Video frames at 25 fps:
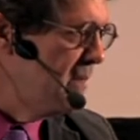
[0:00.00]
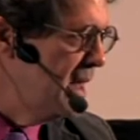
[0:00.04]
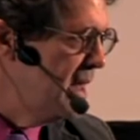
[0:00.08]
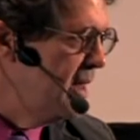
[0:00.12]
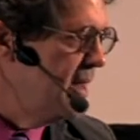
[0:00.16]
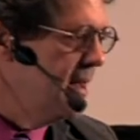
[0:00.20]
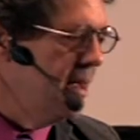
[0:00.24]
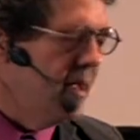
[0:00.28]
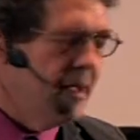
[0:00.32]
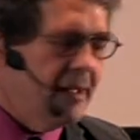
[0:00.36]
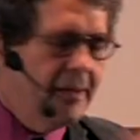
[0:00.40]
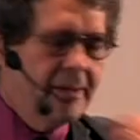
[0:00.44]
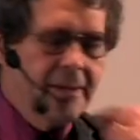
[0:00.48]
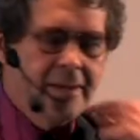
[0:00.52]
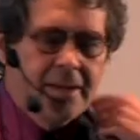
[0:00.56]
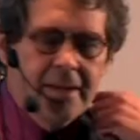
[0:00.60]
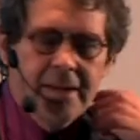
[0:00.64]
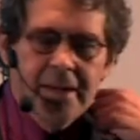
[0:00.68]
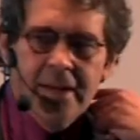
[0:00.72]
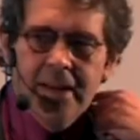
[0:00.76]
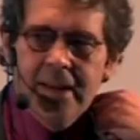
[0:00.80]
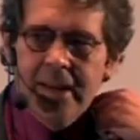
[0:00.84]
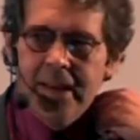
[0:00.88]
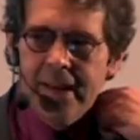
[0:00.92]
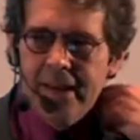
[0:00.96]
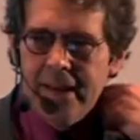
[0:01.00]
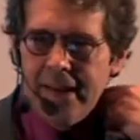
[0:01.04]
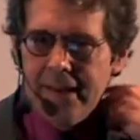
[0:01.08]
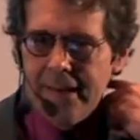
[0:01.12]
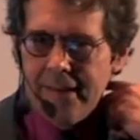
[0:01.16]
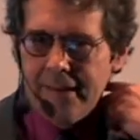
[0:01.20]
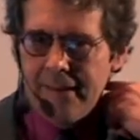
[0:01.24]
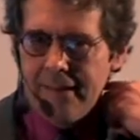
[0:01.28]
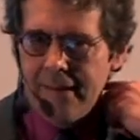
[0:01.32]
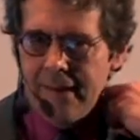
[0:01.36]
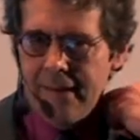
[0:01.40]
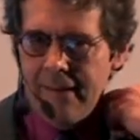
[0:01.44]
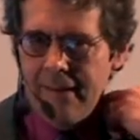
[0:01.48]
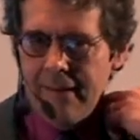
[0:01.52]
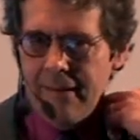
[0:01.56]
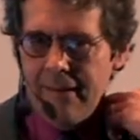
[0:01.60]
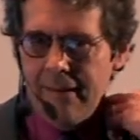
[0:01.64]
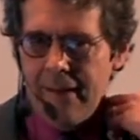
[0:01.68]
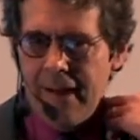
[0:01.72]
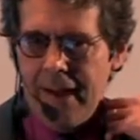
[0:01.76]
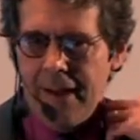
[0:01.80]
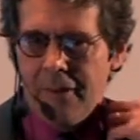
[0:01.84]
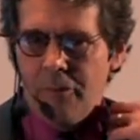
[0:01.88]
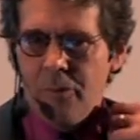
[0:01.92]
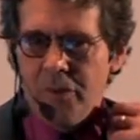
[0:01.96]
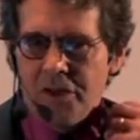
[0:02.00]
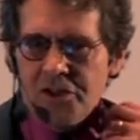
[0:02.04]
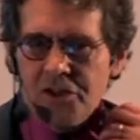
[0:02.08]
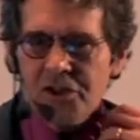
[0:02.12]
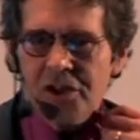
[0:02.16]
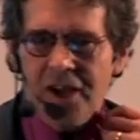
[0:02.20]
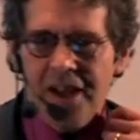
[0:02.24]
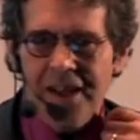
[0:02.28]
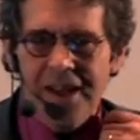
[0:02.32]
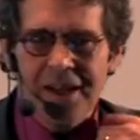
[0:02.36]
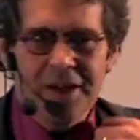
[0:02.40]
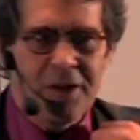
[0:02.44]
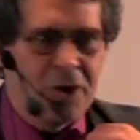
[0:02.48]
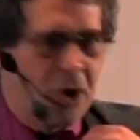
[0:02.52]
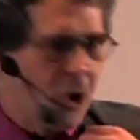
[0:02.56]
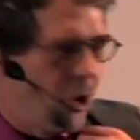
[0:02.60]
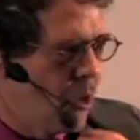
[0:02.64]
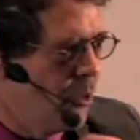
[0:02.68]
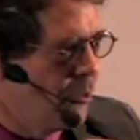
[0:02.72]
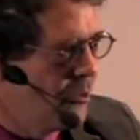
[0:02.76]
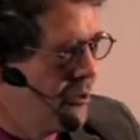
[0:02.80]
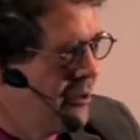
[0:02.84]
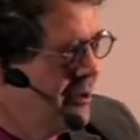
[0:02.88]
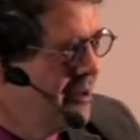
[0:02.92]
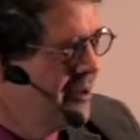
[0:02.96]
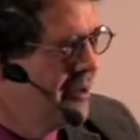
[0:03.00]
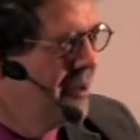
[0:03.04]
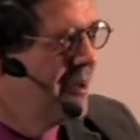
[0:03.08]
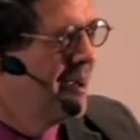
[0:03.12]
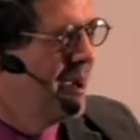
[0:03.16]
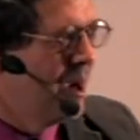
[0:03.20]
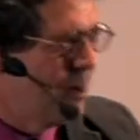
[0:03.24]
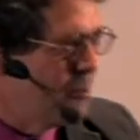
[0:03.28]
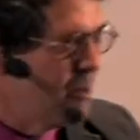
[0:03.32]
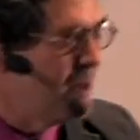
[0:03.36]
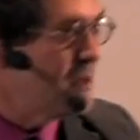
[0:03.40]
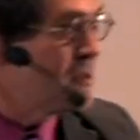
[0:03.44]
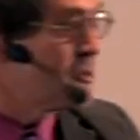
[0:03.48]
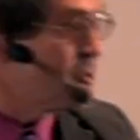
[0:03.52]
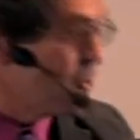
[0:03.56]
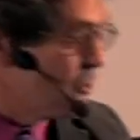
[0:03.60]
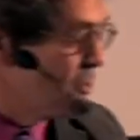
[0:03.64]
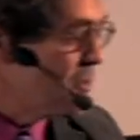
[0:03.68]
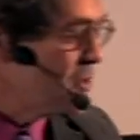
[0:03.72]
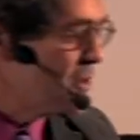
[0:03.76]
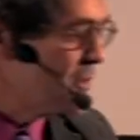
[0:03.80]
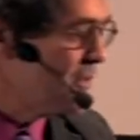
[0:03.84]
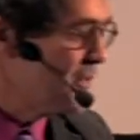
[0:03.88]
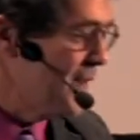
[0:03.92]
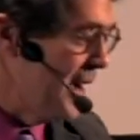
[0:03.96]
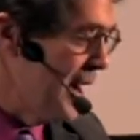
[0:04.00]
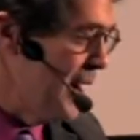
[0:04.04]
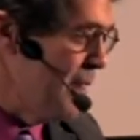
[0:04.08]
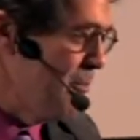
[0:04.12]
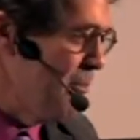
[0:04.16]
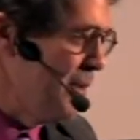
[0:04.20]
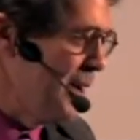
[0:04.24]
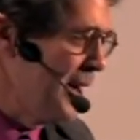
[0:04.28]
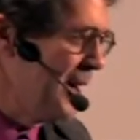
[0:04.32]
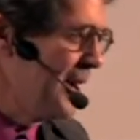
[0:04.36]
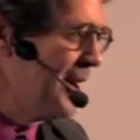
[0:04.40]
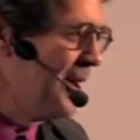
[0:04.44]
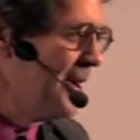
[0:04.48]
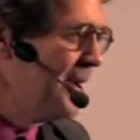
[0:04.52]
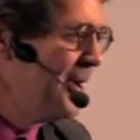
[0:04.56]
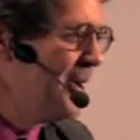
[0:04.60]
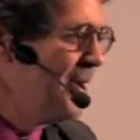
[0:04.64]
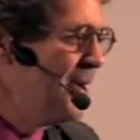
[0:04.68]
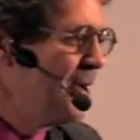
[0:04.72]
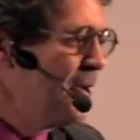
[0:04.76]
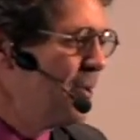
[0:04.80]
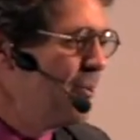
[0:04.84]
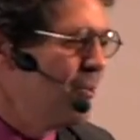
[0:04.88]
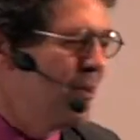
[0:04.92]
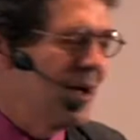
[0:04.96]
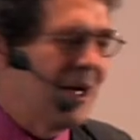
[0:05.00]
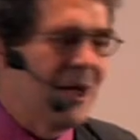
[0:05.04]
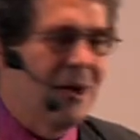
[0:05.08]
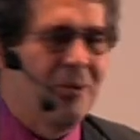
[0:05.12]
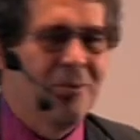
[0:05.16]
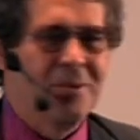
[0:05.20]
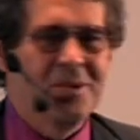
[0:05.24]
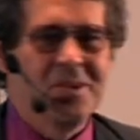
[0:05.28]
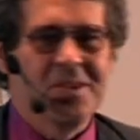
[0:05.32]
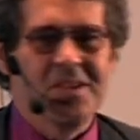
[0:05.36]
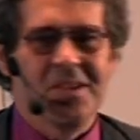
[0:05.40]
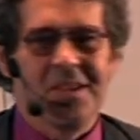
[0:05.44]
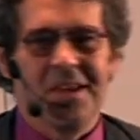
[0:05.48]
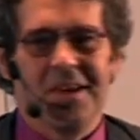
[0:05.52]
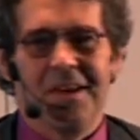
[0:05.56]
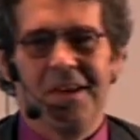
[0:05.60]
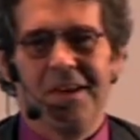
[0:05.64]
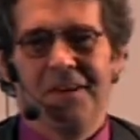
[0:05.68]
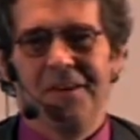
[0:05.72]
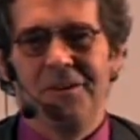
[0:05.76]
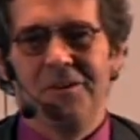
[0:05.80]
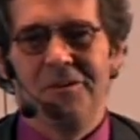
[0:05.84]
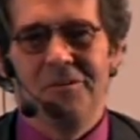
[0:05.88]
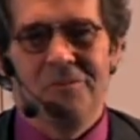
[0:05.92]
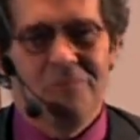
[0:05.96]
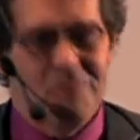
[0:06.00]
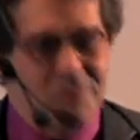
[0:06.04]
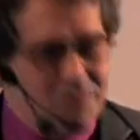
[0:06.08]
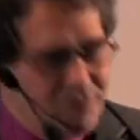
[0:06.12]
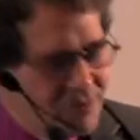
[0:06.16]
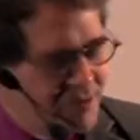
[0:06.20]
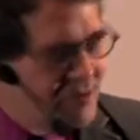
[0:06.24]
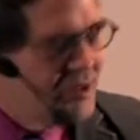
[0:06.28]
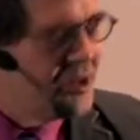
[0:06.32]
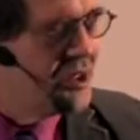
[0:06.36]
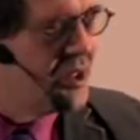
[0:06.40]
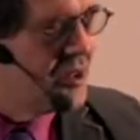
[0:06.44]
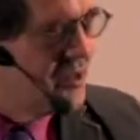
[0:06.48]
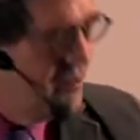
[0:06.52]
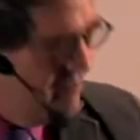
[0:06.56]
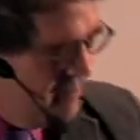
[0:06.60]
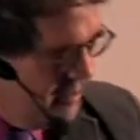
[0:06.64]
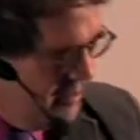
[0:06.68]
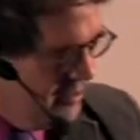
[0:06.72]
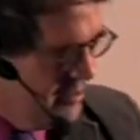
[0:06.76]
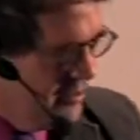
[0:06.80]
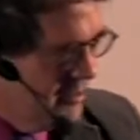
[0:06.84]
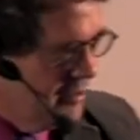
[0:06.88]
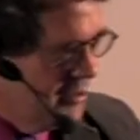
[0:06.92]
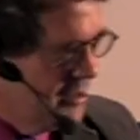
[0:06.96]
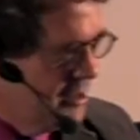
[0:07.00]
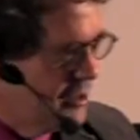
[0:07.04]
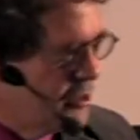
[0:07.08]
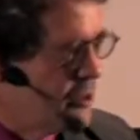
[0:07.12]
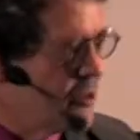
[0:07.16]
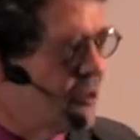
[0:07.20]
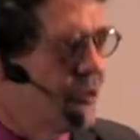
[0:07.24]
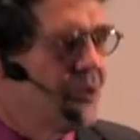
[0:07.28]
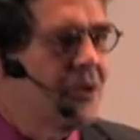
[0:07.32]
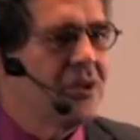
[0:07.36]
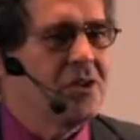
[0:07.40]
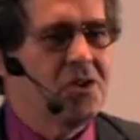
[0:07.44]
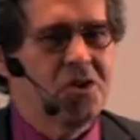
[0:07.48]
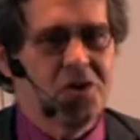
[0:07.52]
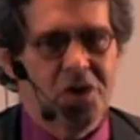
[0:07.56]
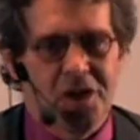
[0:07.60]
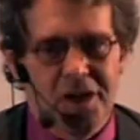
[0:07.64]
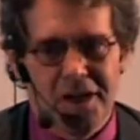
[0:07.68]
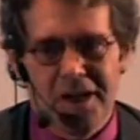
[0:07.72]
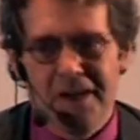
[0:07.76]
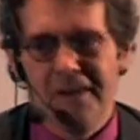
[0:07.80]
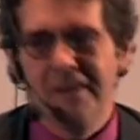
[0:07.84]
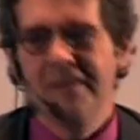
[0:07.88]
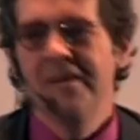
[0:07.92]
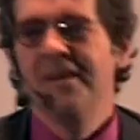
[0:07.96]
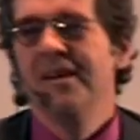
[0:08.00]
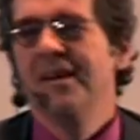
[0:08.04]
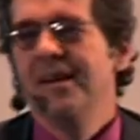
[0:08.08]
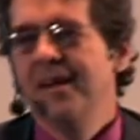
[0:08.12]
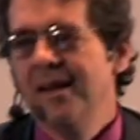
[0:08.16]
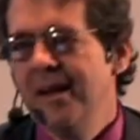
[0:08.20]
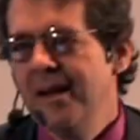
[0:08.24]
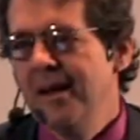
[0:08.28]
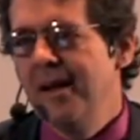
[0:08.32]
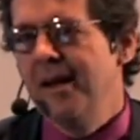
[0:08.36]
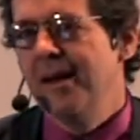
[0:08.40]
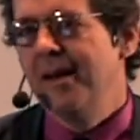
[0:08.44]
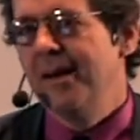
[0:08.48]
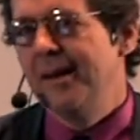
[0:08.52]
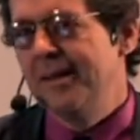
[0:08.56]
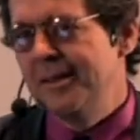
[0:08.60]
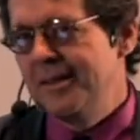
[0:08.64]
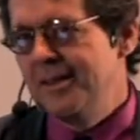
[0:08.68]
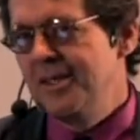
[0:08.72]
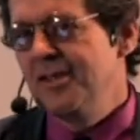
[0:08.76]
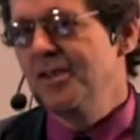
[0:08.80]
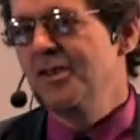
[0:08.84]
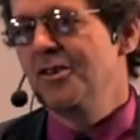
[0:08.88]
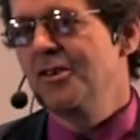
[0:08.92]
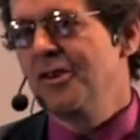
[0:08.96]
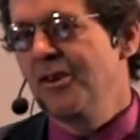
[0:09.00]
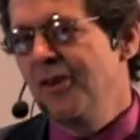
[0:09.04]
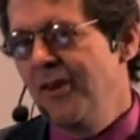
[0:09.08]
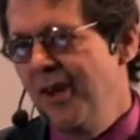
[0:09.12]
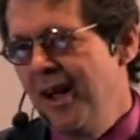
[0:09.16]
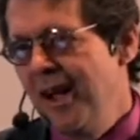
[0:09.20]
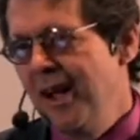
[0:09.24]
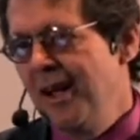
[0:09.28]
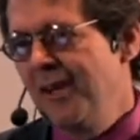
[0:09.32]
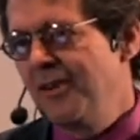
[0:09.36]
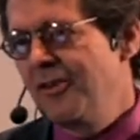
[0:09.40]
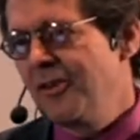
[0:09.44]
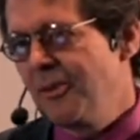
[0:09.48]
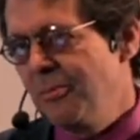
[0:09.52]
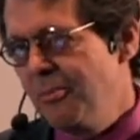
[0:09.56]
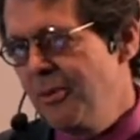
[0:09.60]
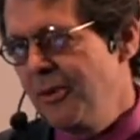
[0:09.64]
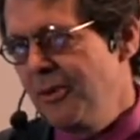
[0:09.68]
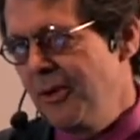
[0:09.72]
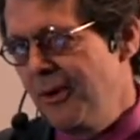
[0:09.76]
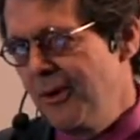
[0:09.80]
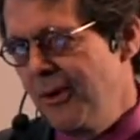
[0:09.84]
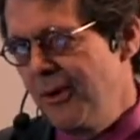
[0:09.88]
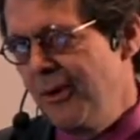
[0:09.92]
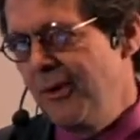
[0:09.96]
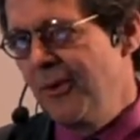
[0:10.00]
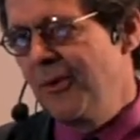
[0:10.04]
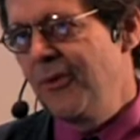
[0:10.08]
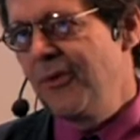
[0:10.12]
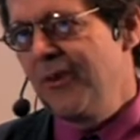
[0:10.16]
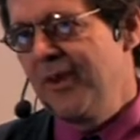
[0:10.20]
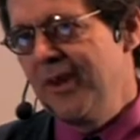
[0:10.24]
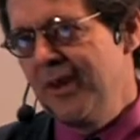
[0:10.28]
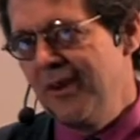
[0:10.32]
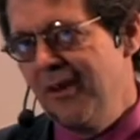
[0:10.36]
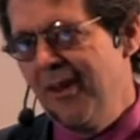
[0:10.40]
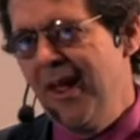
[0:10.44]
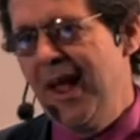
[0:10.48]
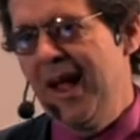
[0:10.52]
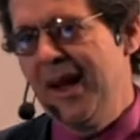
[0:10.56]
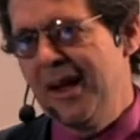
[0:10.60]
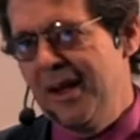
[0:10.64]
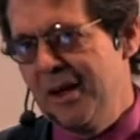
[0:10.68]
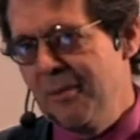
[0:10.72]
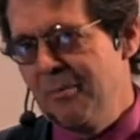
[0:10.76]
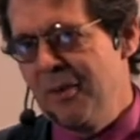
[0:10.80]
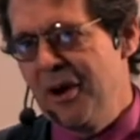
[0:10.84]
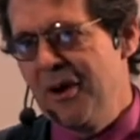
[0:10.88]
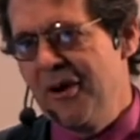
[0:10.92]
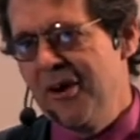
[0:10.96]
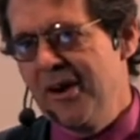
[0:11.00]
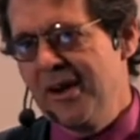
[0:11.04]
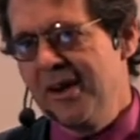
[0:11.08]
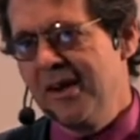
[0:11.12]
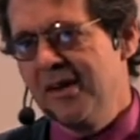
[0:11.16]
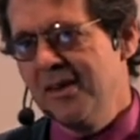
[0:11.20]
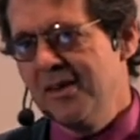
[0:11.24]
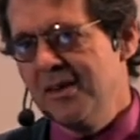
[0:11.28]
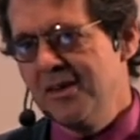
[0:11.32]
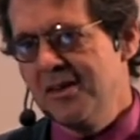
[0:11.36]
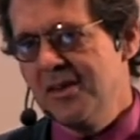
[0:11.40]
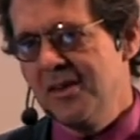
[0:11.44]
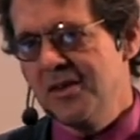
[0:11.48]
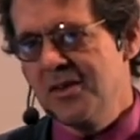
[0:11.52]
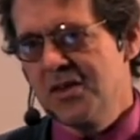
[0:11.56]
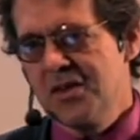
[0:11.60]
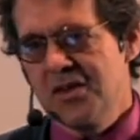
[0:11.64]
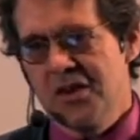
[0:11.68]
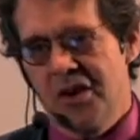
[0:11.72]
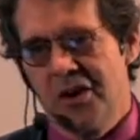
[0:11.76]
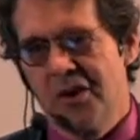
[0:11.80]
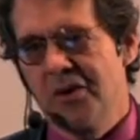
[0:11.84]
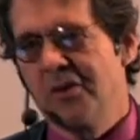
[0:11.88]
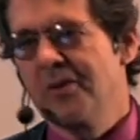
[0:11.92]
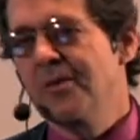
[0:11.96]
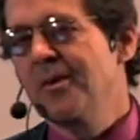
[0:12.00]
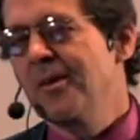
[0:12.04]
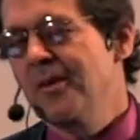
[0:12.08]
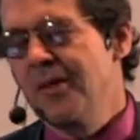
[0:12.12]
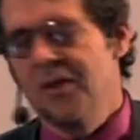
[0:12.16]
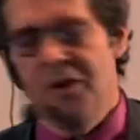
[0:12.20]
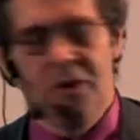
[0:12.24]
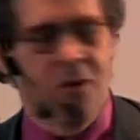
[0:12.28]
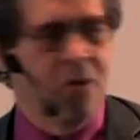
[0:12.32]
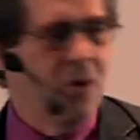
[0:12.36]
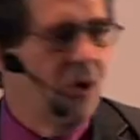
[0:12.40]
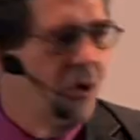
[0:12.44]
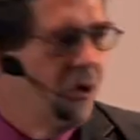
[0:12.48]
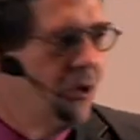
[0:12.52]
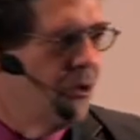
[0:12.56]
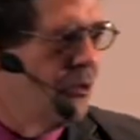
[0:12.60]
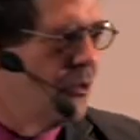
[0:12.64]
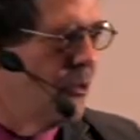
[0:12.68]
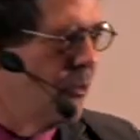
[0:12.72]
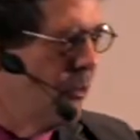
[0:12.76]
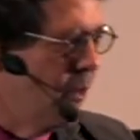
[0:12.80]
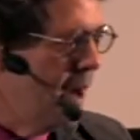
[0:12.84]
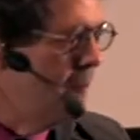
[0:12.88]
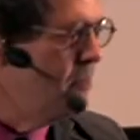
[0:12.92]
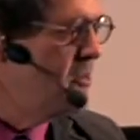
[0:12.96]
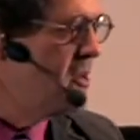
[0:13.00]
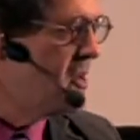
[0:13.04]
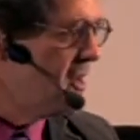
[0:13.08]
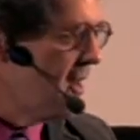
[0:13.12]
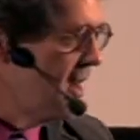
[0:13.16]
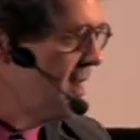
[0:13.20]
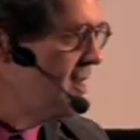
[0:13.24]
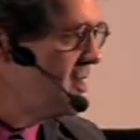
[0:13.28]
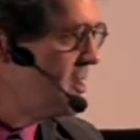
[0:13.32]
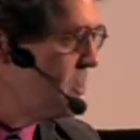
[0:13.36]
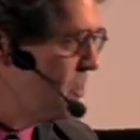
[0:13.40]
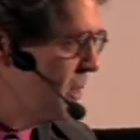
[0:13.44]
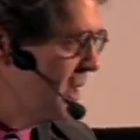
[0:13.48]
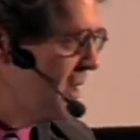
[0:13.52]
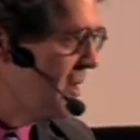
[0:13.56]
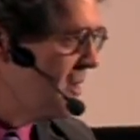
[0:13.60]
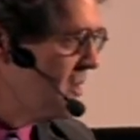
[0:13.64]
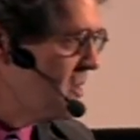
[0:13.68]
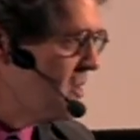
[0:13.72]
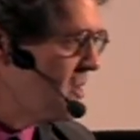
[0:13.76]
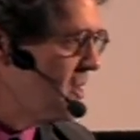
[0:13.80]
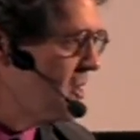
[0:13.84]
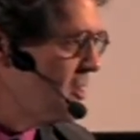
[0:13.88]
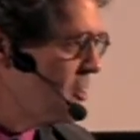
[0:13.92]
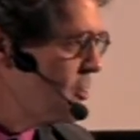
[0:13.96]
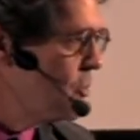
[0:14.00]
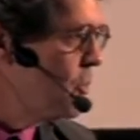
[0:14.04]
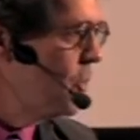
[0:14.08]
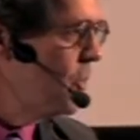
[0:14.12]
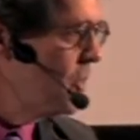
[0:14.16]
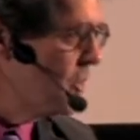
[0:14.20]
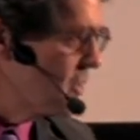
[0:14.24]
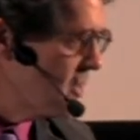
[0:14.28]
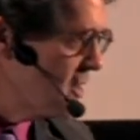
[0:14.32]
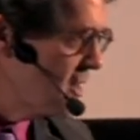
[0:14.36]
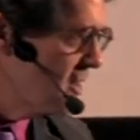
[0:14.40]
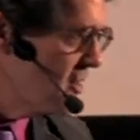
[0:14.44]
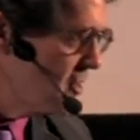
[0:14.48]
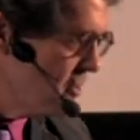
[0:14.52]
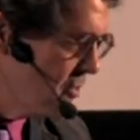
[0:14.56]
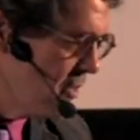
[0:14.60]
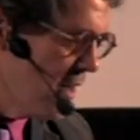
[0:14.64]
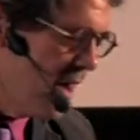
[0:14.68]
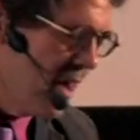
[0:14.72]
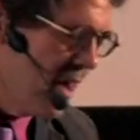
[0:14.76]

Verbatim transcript: media. And uh, I wish I had known about Sourcefabric when I was uh, uh, encouraging uh, digital entrepreneurs in Latin America to start their own websites because the tools that you